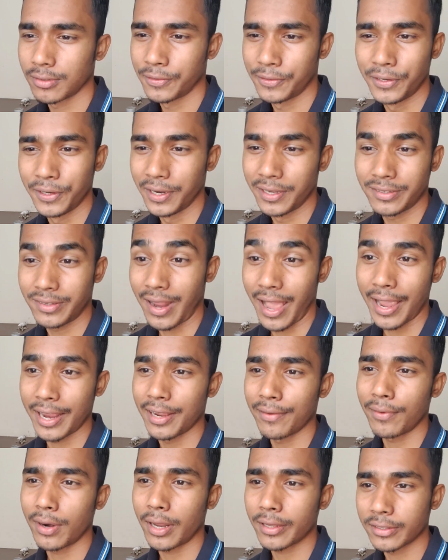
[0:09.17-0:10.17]
Seriously, I
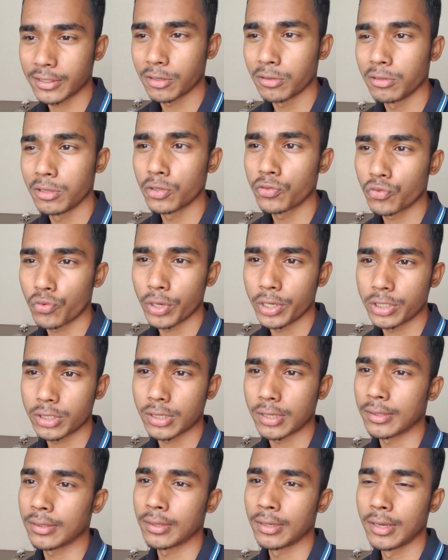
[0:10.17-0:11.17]
never ask you this
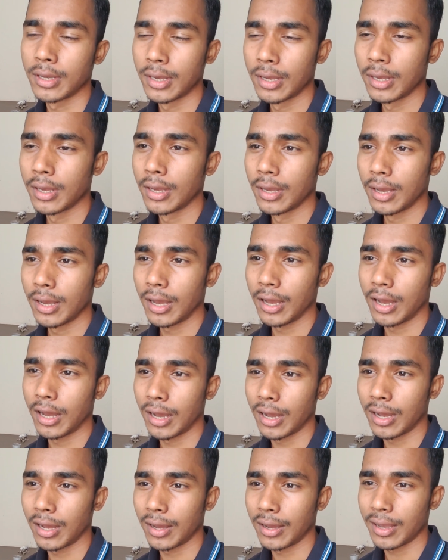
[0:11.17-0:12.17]
question.
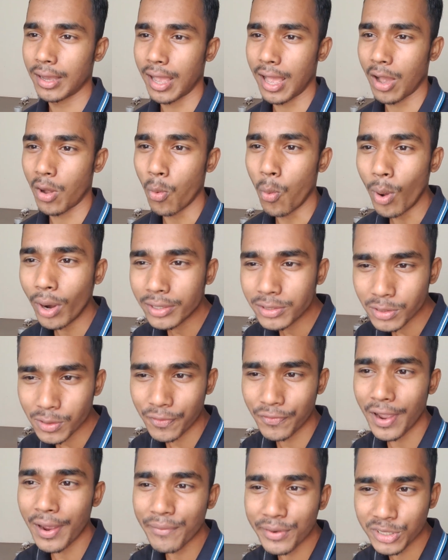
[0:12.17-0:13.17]
What is your
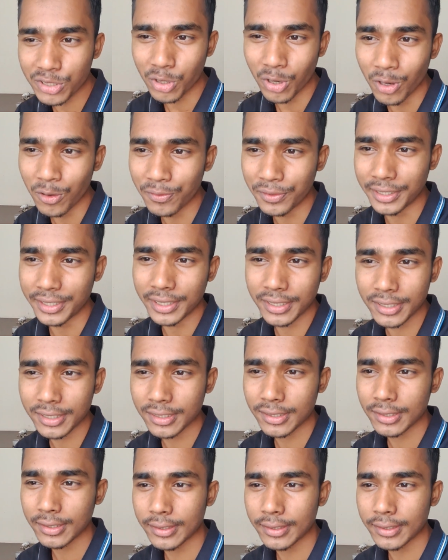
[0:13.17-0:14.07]
favorite hobby?